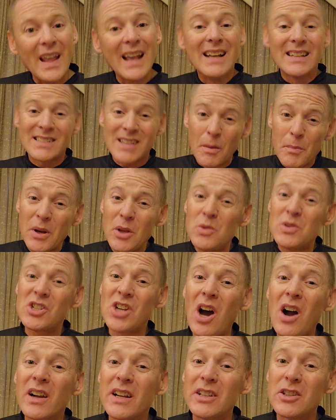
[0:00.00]
Somebody who's
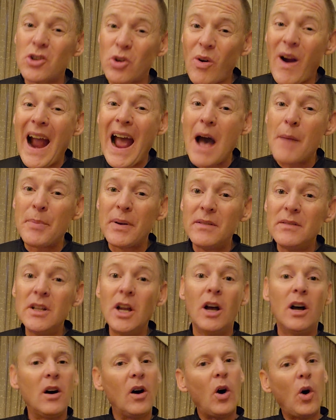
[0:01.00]
talking crap
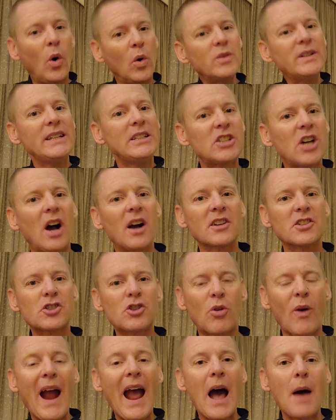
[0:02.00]
only talks
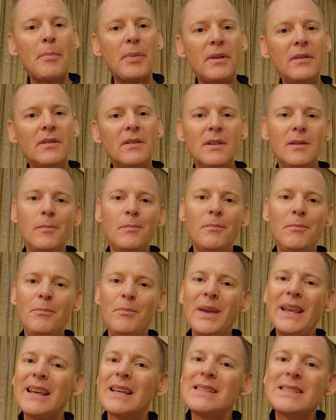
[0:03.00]
crap
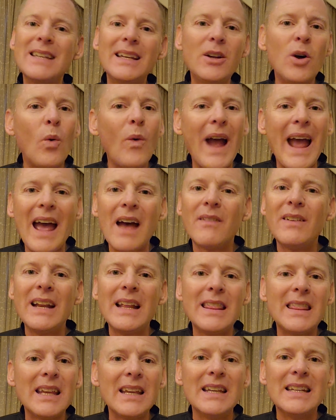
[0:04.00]
because they don't have
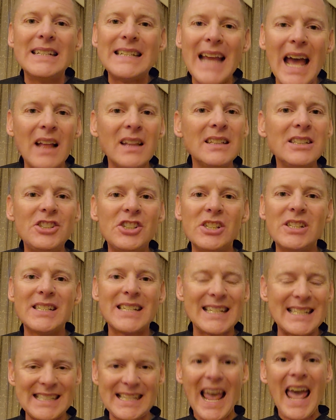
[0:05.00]
anything intelligent
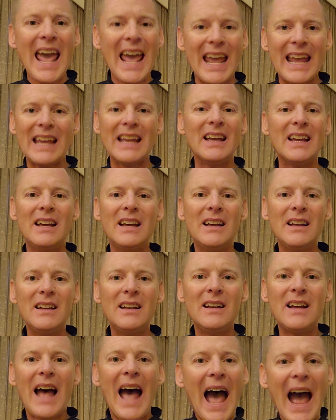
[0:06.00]
to say.
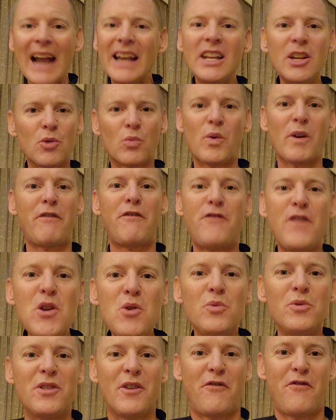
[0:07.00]
How do you
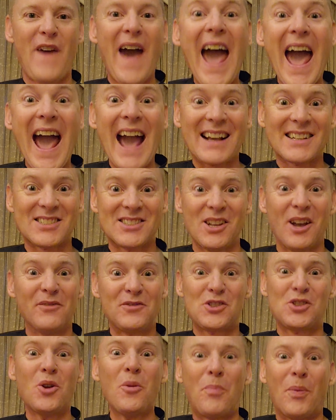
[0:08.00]
refute the facts of
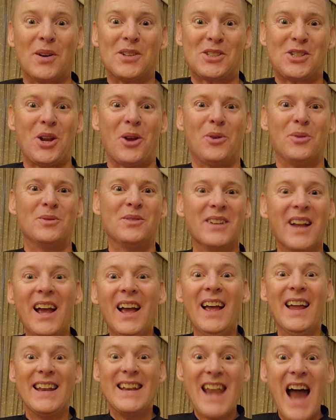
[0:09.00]
super student
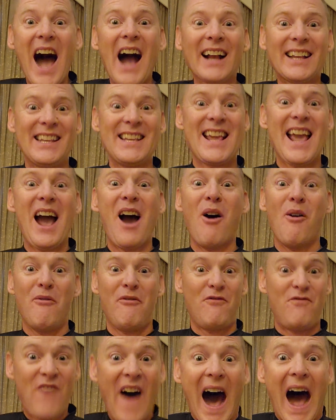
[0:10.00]
knocking out
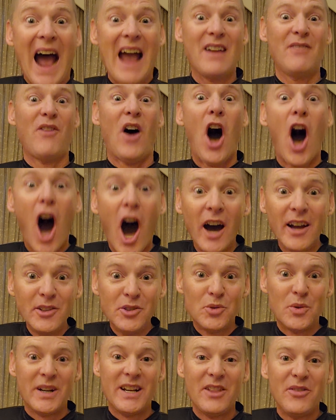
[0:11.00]

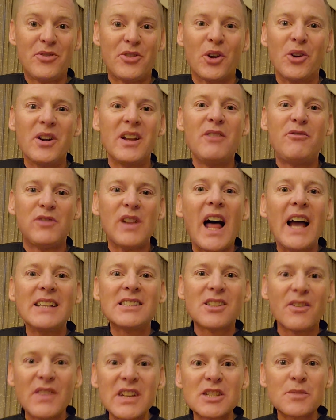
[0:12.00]
530
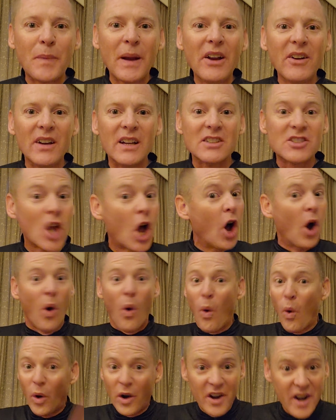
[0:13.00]
flights of experience?
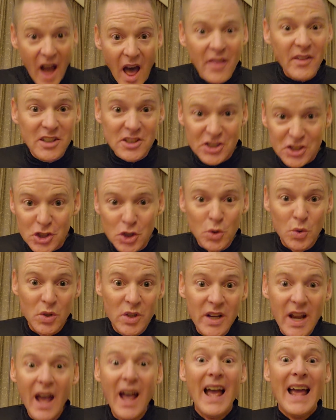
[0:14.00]
Or another
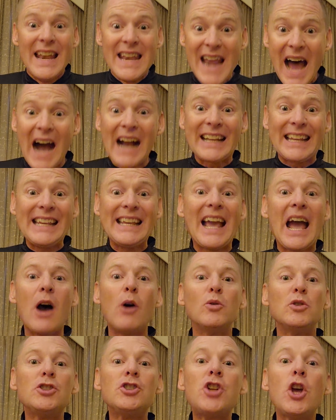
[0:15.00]
student knocking
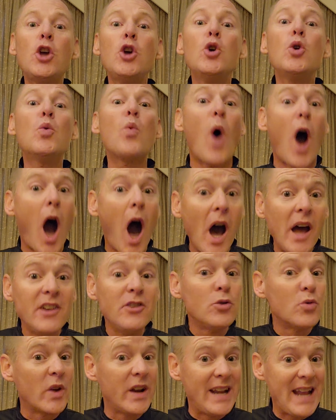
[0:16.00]
out
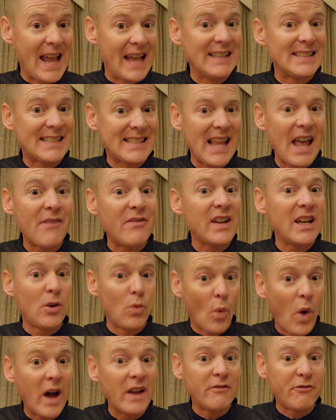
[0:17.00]

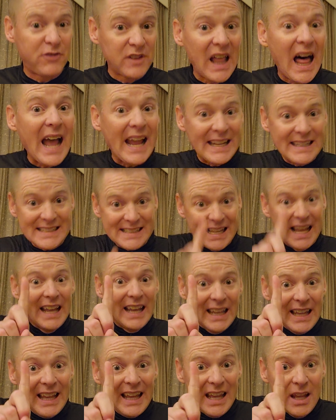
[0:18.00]
271 flights
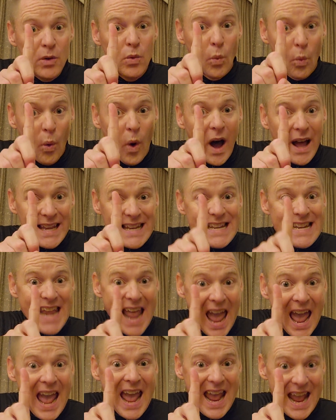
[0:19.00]
in one
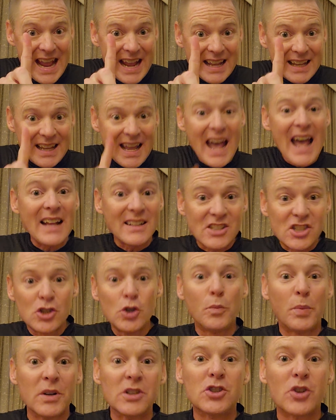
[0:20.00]
day at
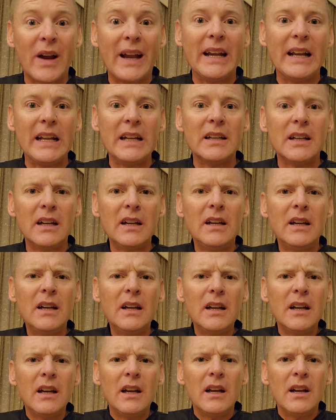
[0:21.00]
super training?
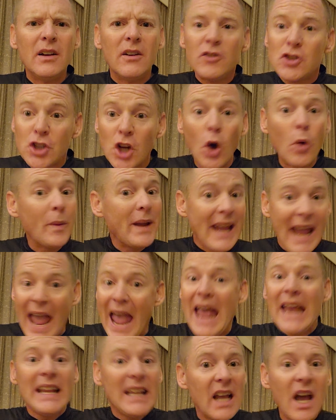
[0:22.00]
Show me
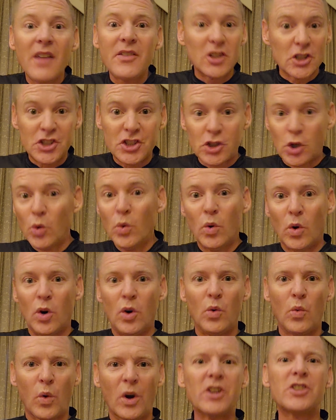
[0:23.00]
any other
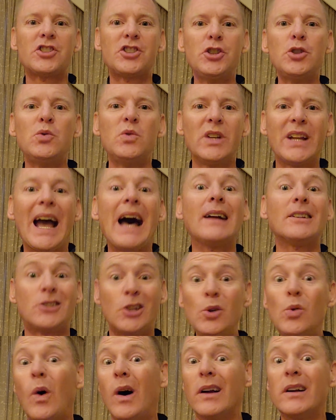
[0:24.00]
school where a student got
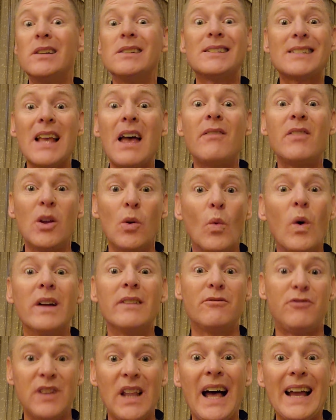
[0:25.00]
271
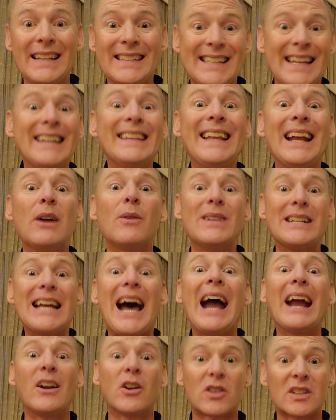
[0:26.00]
flights in their
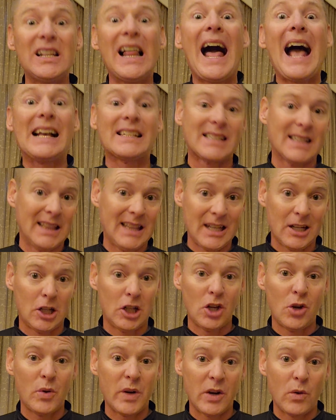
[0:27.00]
entire class, let
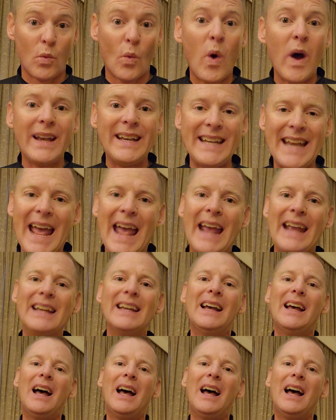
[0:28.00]
alone in one day.